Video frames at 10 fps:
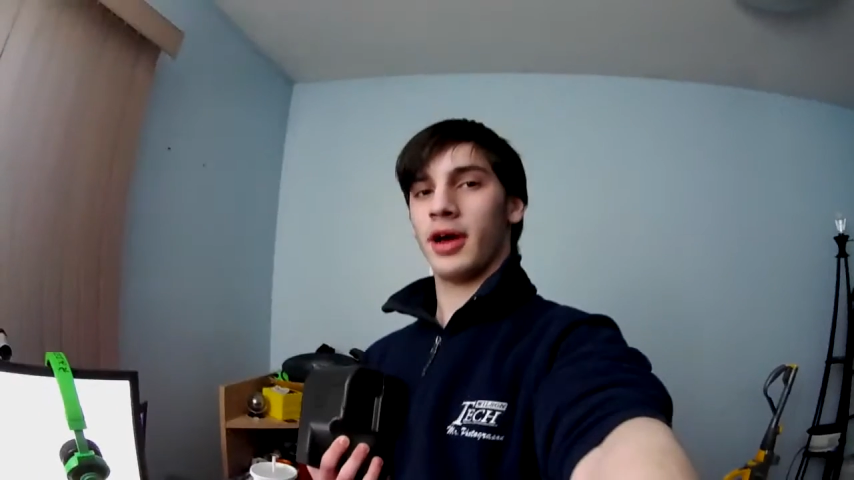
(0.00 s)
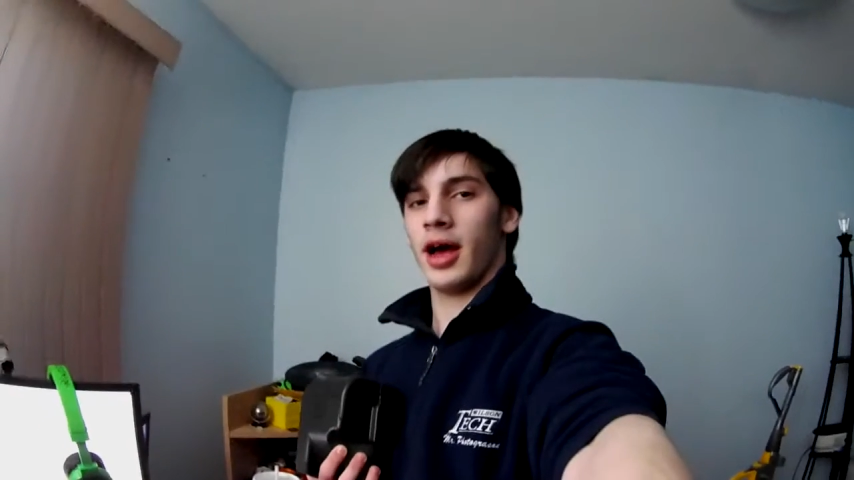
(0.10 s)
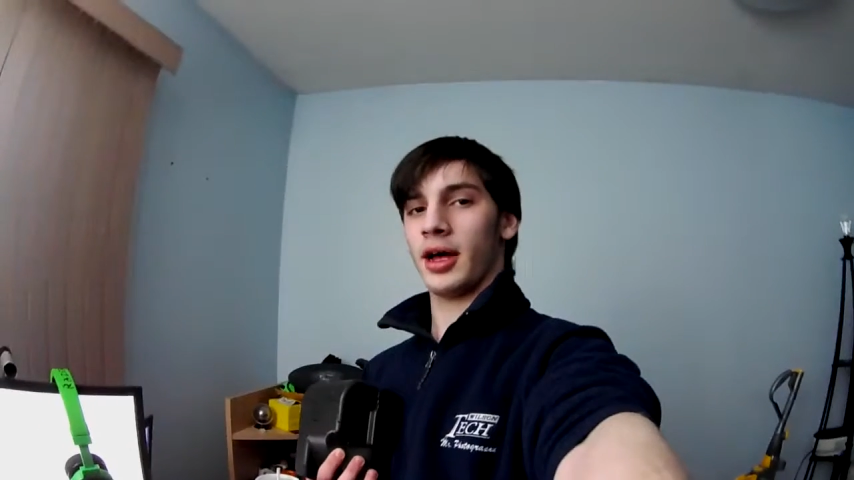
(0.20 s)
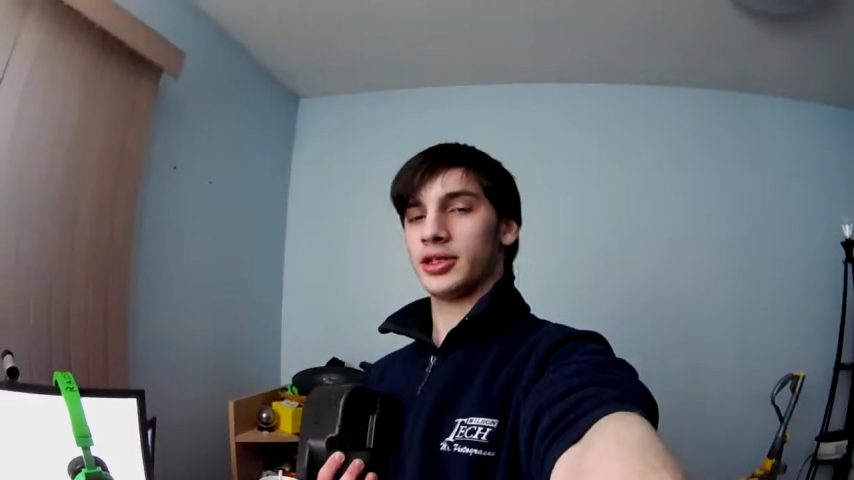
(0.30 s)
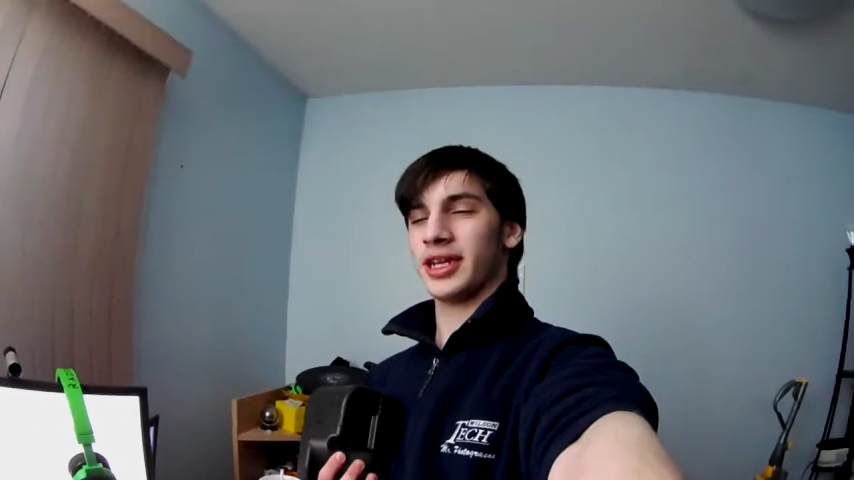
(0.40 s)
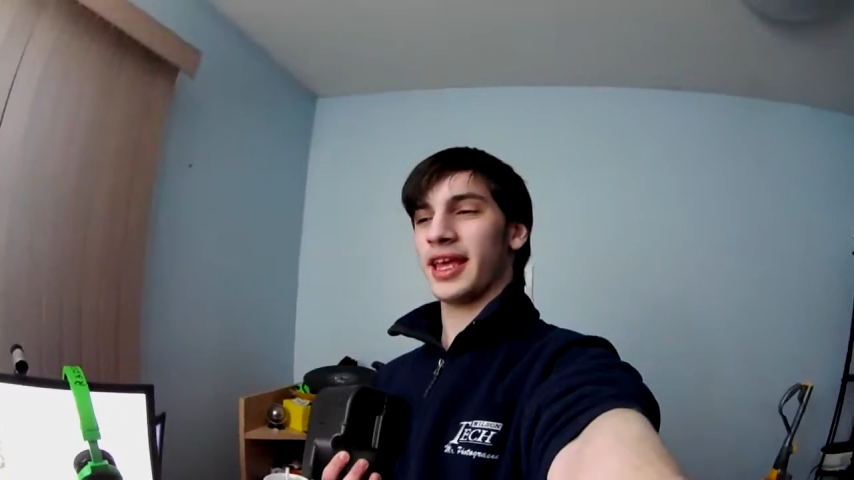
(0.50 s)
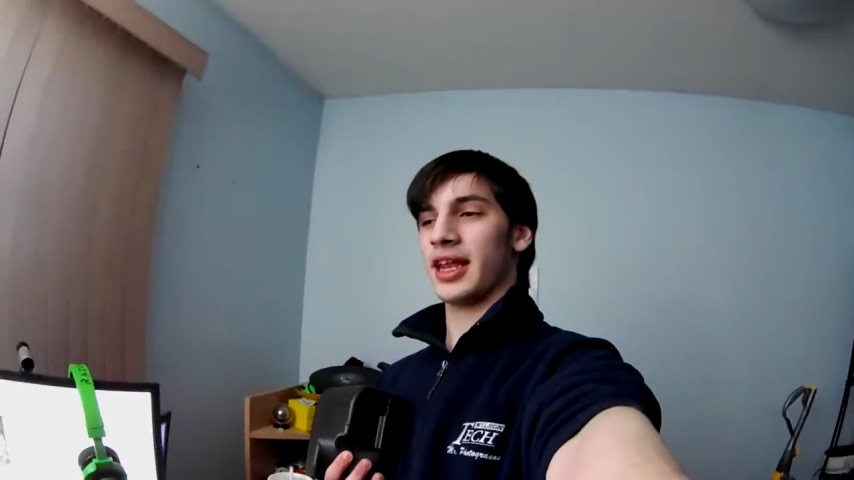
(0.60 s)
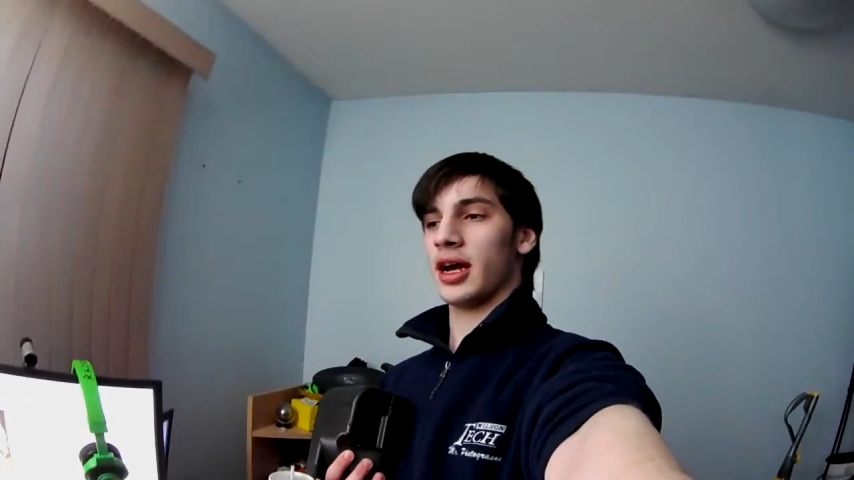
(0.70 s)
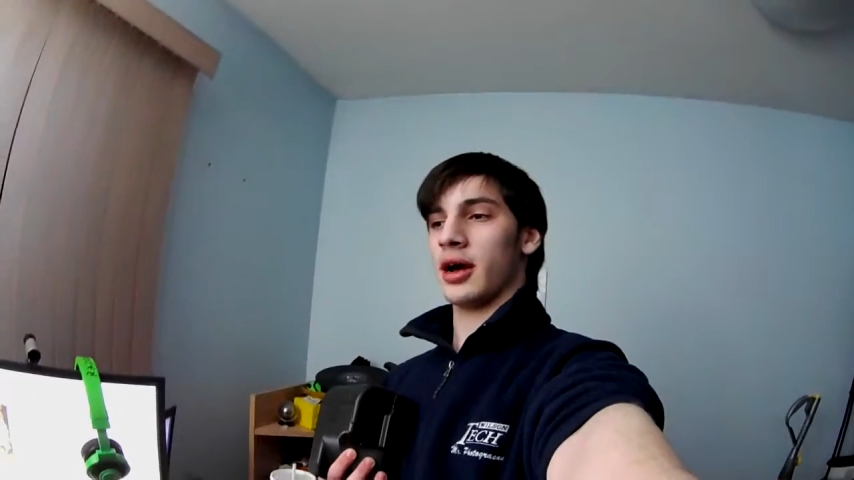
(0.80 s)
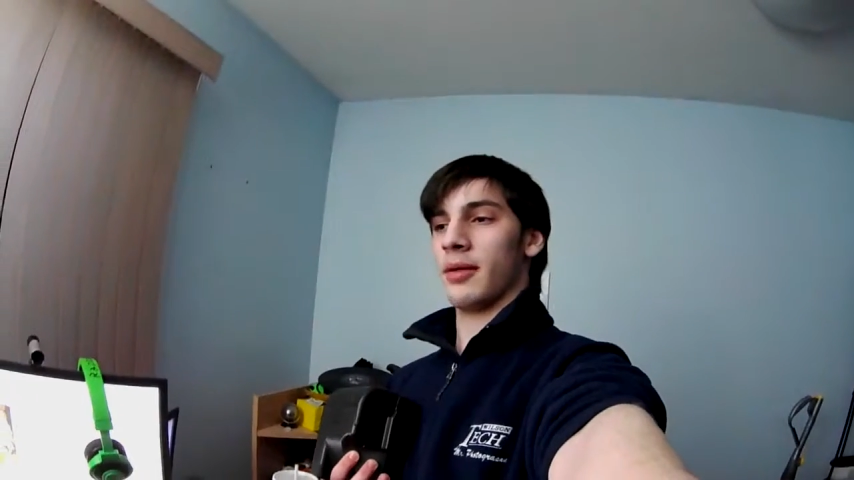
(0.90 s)
uh, try to get
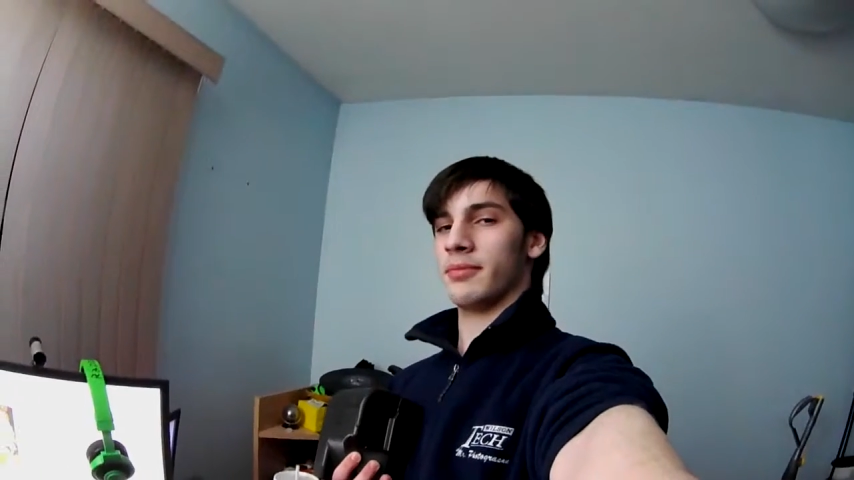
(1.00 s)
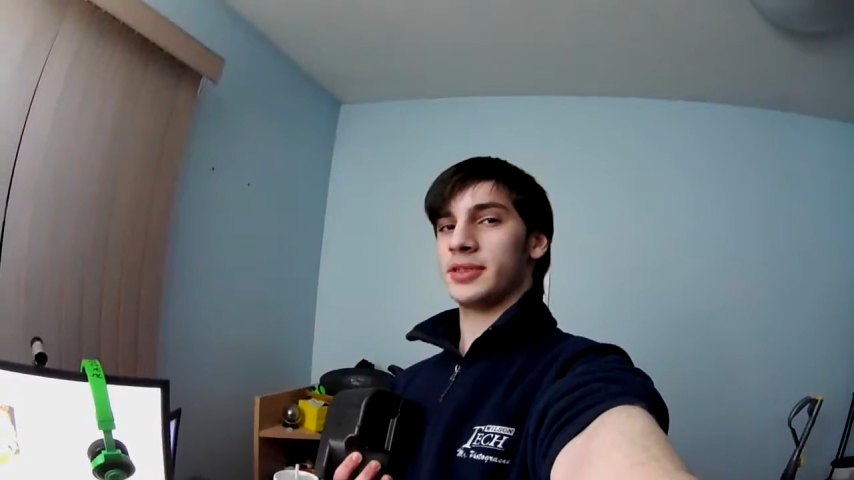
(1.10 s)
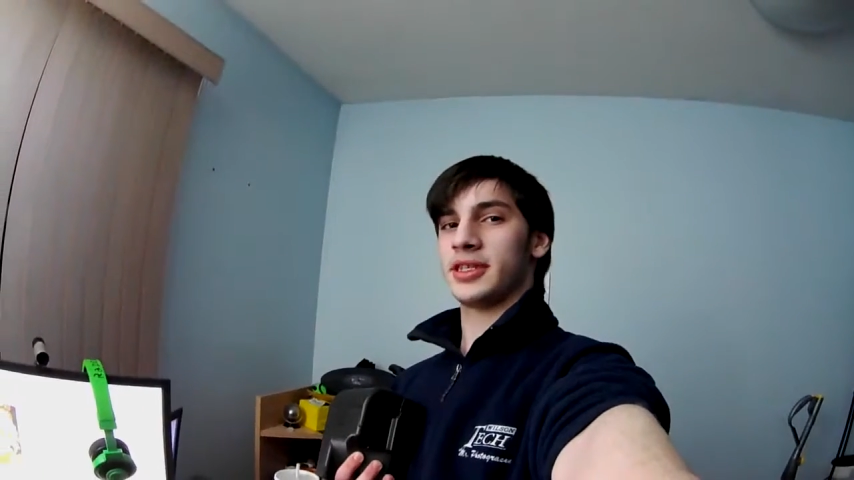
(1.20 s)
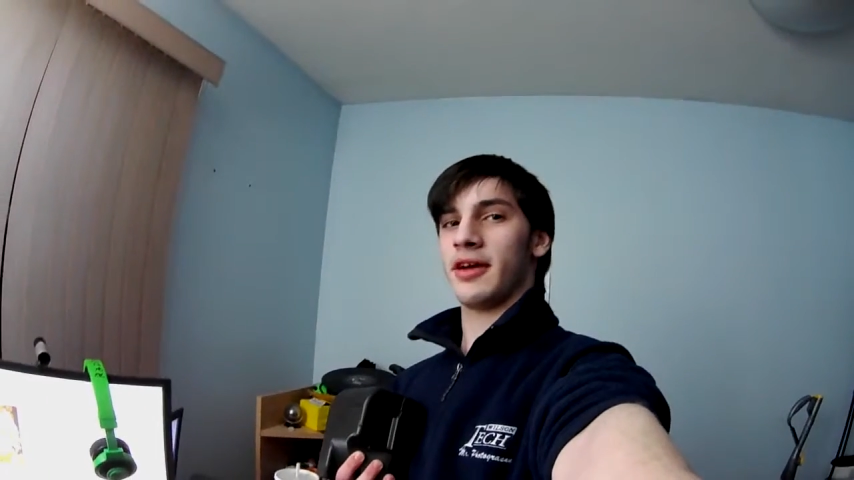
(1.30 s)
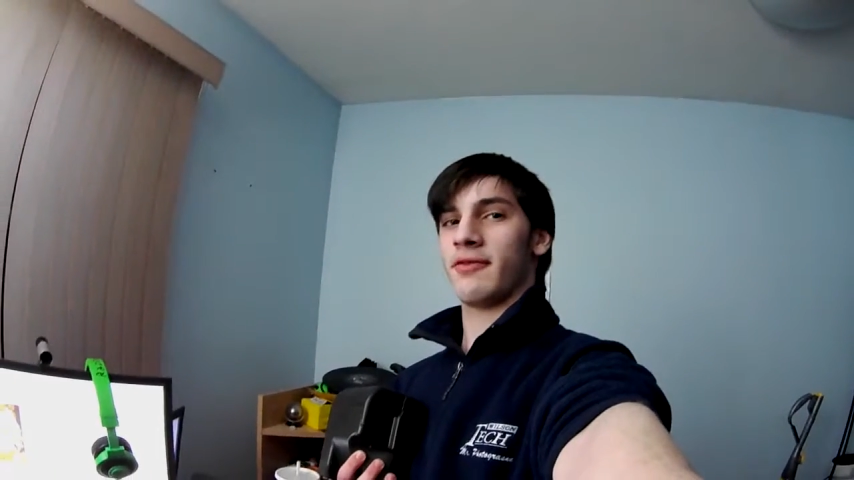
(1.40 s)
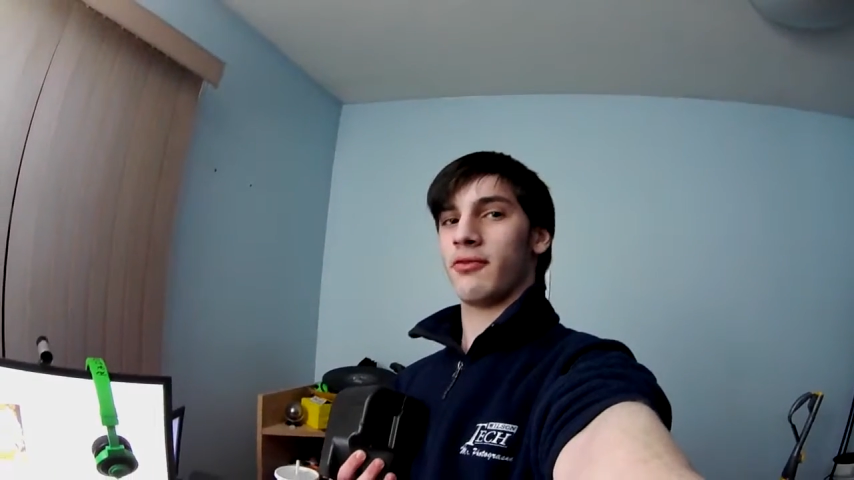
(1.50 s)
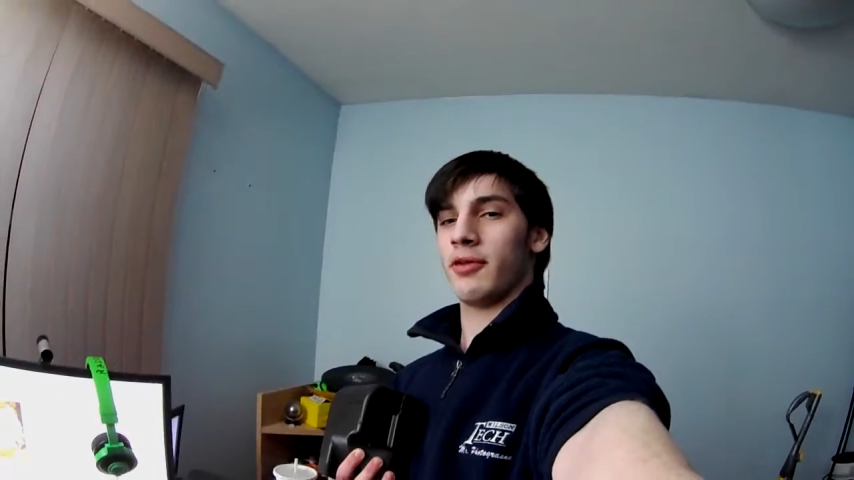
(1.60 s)
um stuff